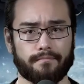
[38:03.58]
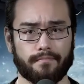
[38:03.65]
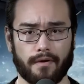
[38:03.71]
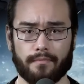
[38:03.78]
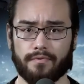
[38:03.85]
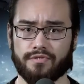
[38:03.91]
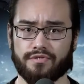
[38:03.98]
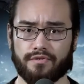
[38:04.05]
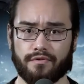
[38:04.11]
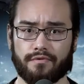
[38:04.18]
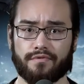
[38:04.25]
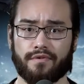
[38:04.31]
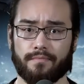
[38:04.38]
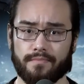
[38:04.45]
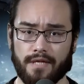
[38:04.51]
published
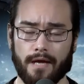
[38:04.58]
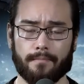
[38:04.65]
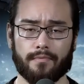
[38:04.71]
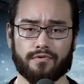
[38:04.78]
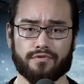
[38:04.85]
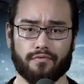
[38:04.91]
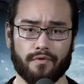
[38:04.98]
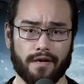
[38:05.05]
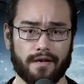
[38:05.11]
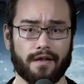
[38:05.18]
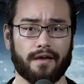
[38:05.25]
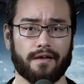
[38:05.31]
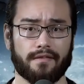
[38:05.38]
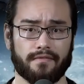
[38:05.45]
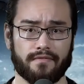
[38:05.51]
on September
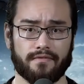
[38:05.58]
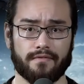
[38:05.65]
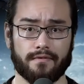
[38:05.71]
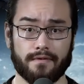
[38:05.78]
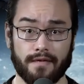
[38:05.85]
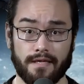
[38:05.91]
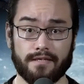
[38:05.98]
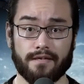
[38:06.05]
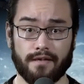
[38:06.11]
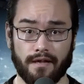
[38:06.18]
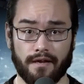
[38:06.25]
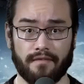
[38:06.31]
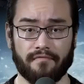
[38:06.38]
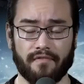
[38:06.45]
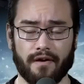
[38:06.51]
29,
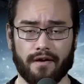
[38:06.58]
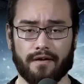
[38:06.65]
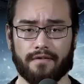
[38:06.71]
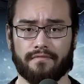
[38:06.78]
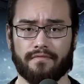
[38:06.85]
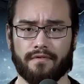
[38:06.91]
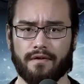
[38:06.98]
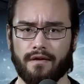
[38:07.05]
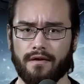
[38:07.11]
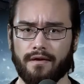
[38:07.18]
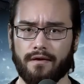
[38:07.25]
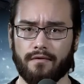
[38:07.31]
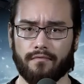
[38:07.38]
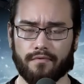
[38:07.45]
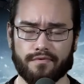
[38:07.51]
1995,
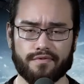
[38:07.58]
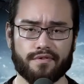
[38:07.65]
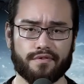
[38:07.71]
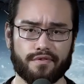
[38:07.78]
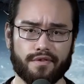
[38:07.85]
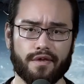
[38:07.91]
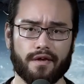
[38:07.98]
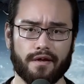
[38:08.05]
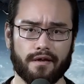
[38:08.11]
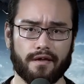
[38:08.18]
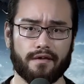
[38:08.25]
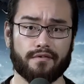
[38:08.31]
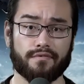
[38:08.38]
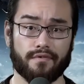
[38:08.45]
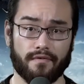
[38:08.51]
was the
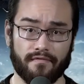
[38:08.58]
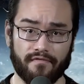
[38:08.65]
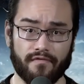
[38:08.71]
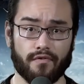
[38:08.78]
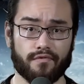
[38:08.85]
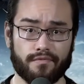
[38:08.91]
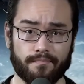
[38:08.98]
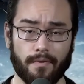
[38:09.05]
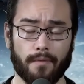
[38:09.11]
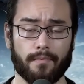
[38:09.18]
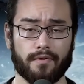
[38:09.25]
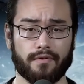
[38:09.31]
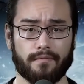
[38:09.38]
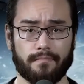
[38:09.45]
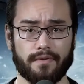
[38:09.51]
CIA's first
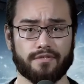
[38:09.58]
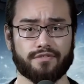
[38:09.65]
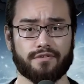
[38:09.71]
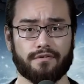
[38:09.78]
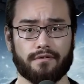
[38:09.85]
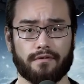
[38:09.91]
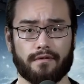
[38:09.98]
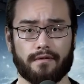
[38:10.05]
public admission